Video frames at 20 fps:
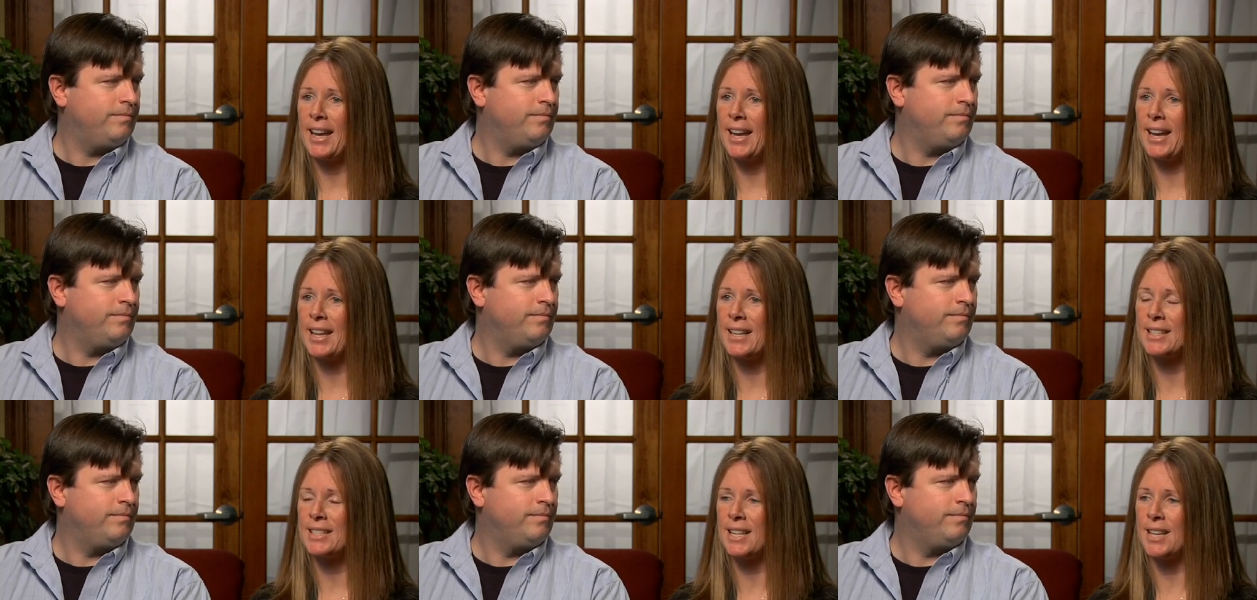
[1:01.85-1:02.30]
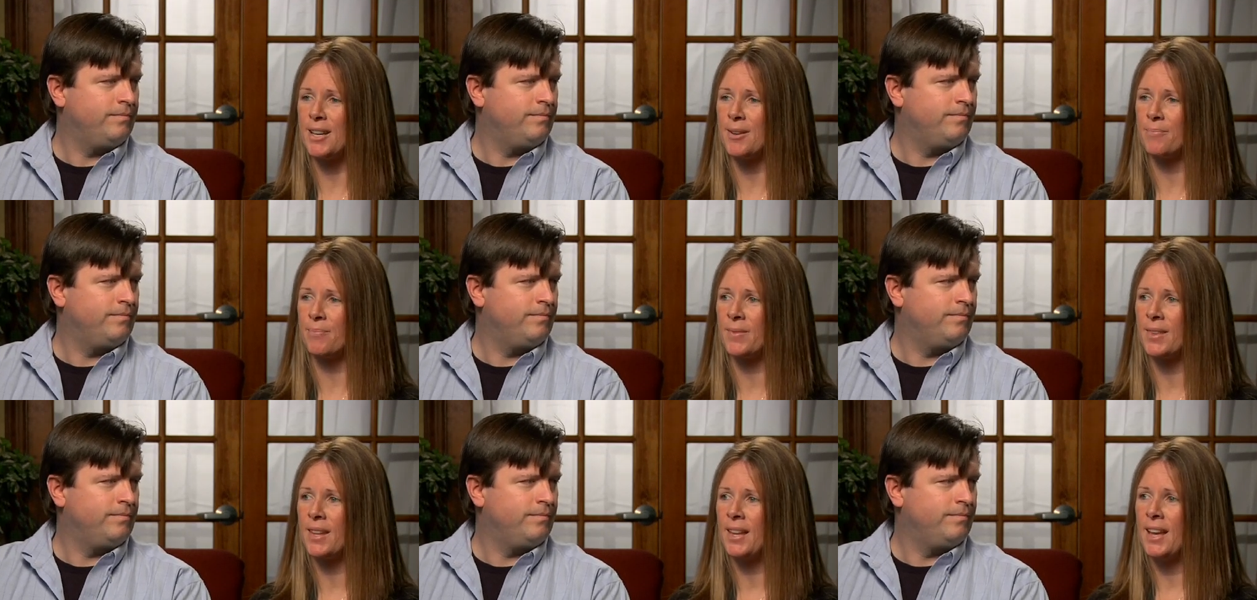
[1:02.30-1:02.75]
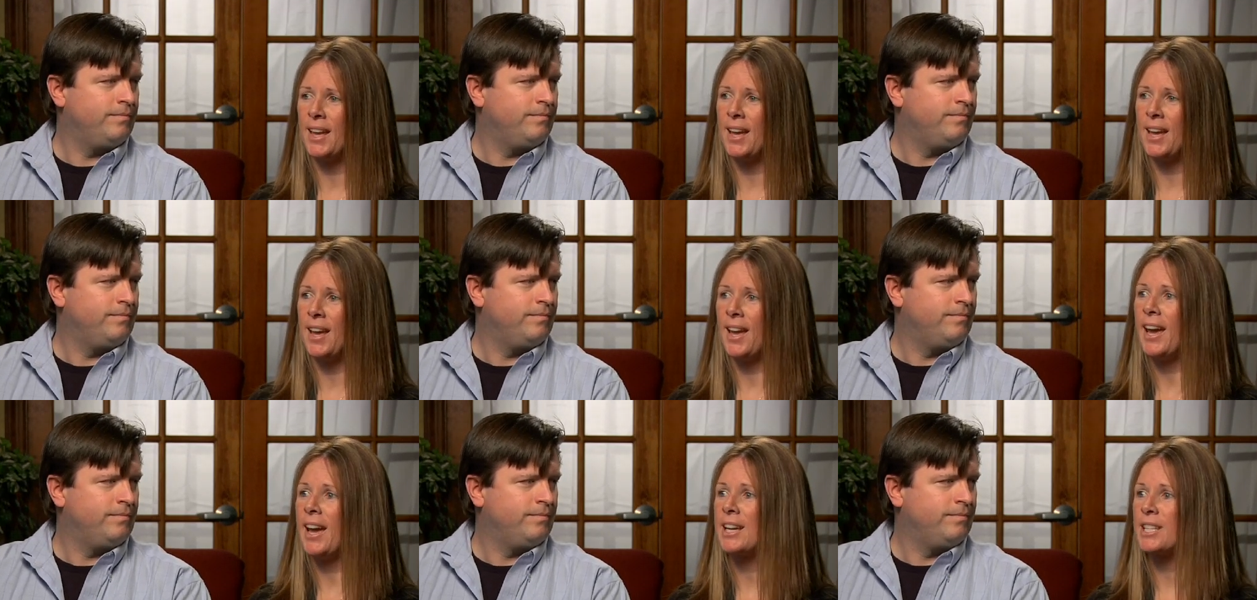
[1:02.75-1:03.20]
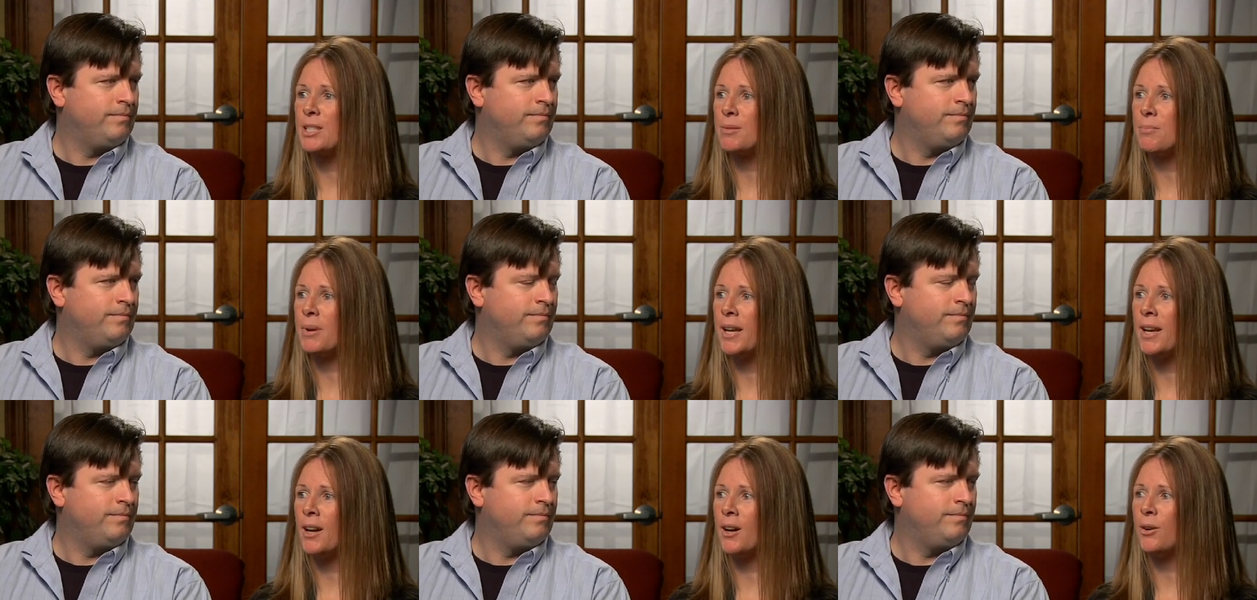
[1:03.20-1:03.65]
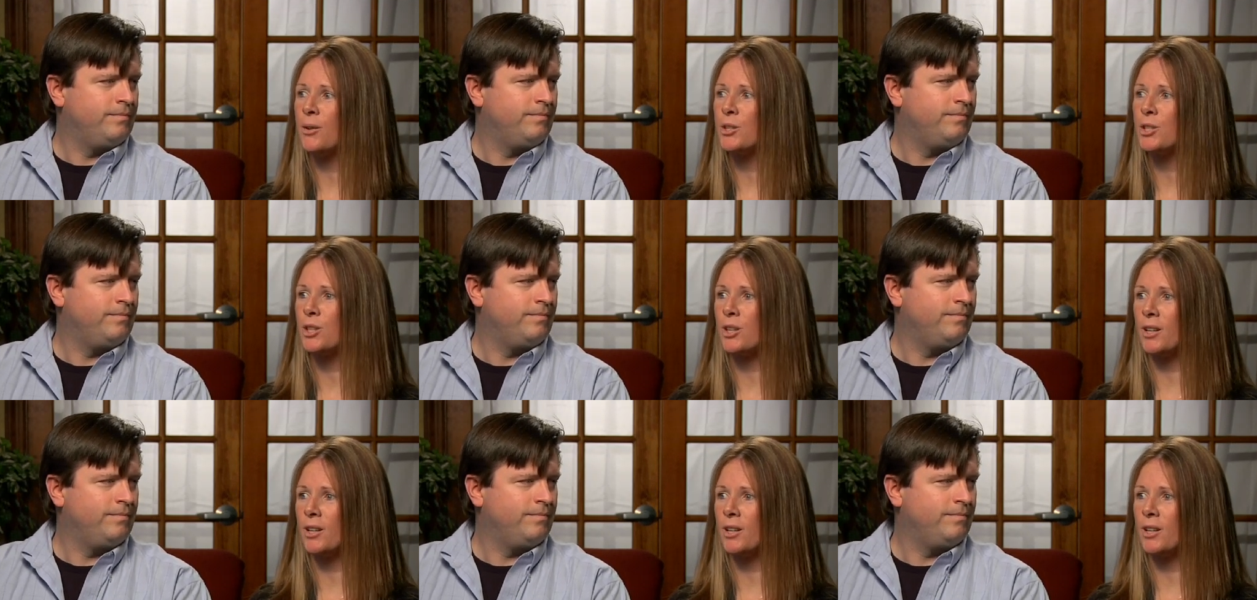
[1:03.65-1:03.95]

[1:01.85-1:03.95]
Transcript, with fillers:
Speaker 1: and um, asked me, oh, is